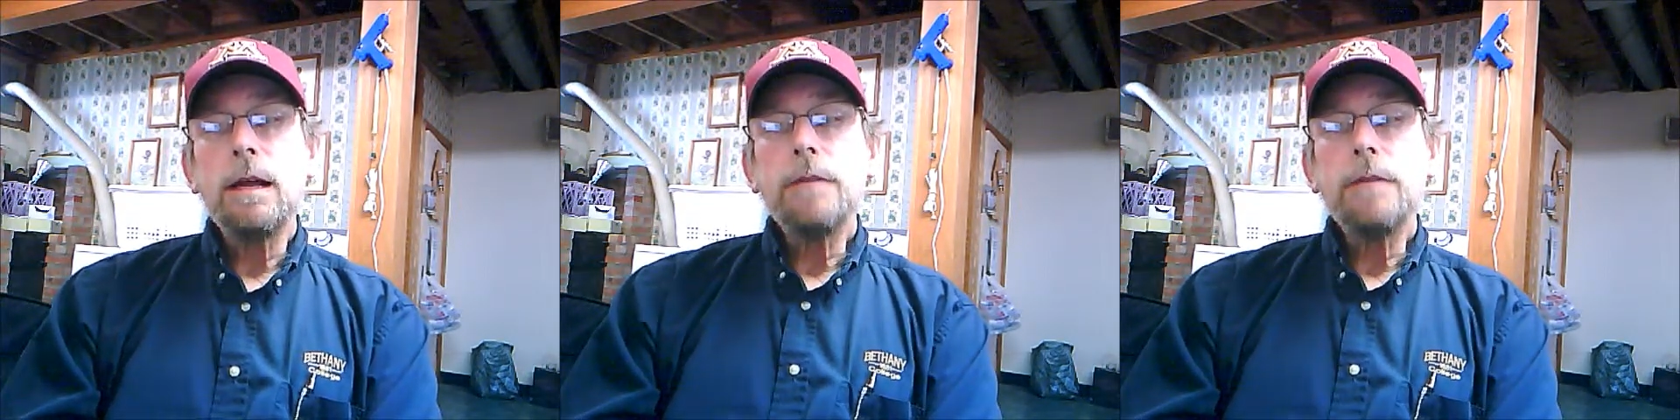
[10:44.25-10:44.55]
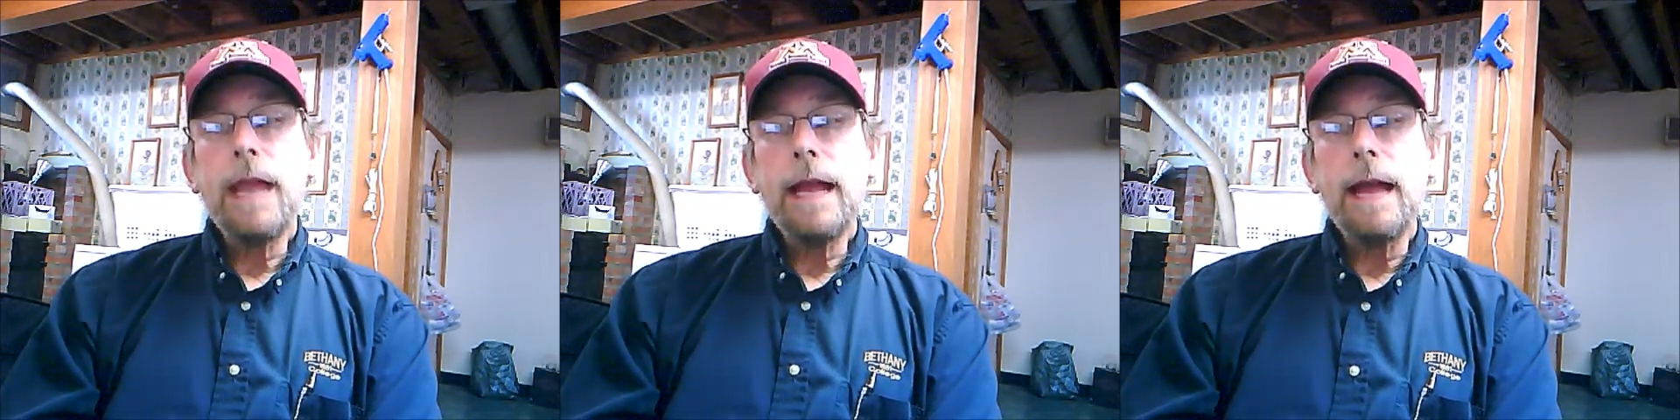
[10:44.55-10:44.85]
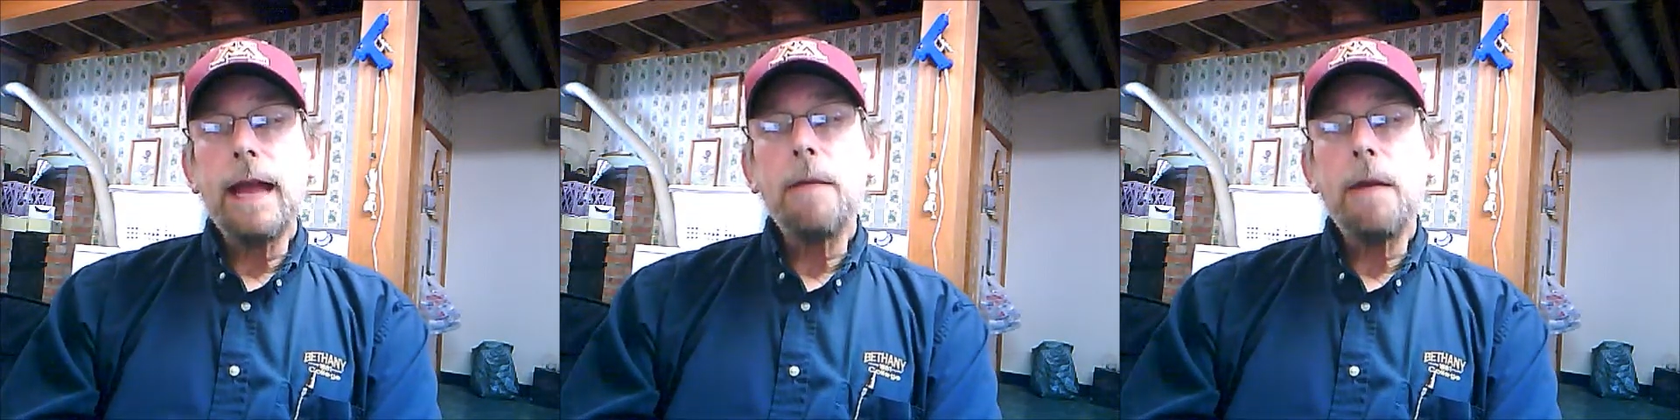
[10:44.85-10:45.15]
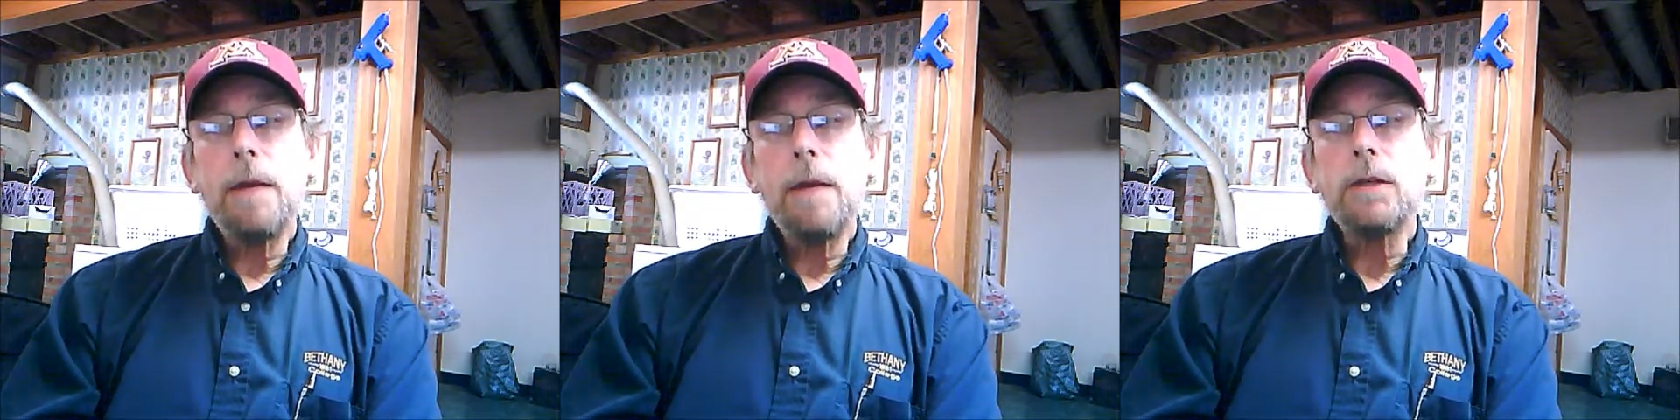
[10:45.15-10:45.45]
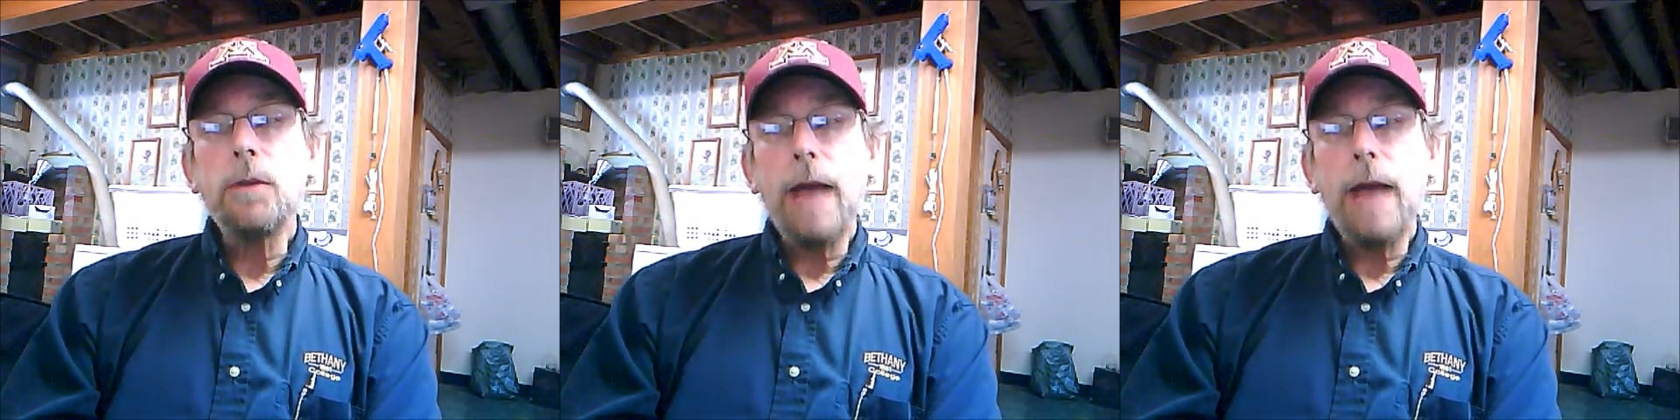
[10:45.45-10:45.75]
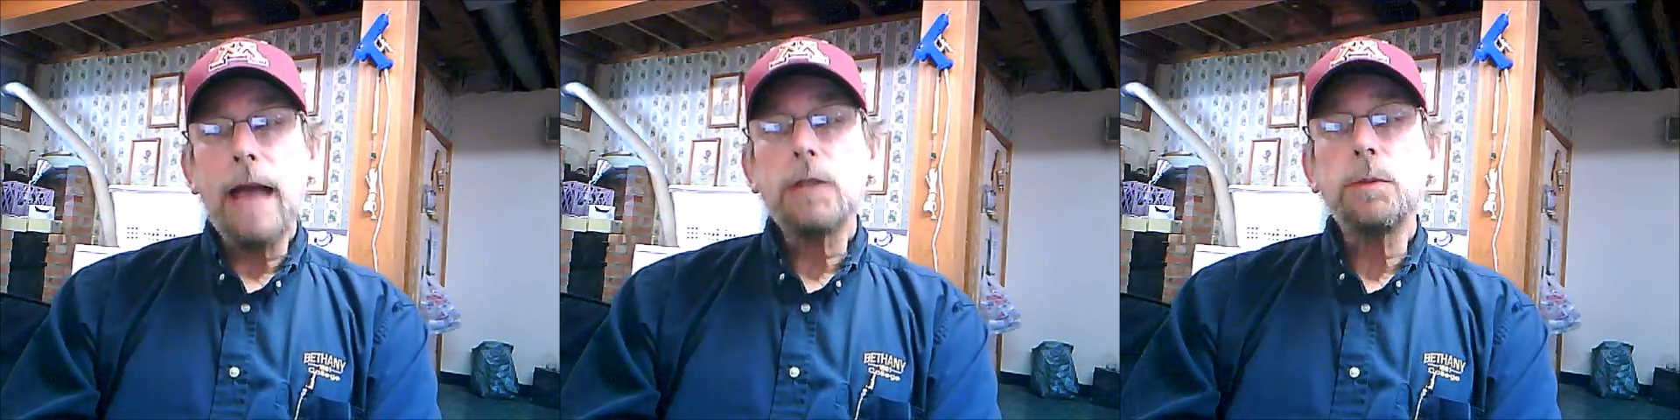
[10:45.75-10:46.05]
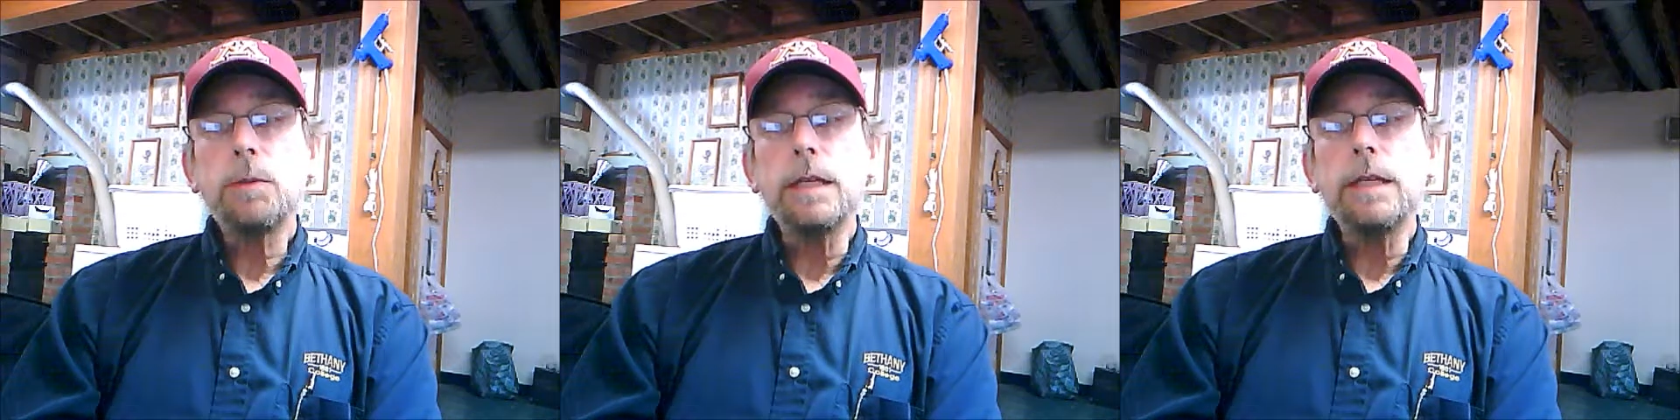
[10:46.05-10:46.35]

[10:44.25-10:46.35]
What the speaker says: than I am about you actually